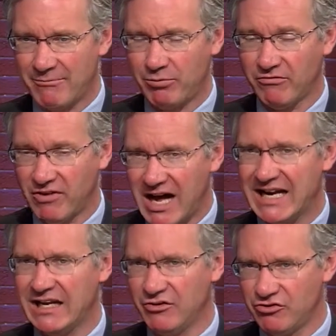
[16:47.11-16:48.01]

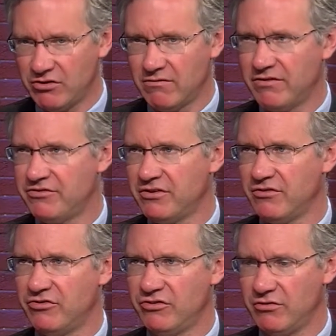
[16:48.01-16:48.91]
providing
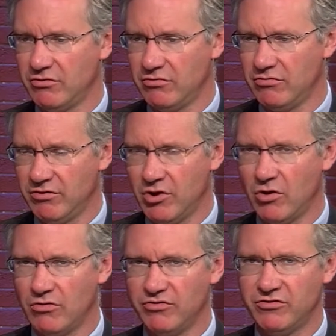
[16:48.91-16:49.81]
services to
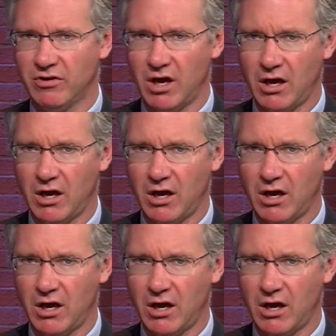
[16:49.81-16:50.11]
those,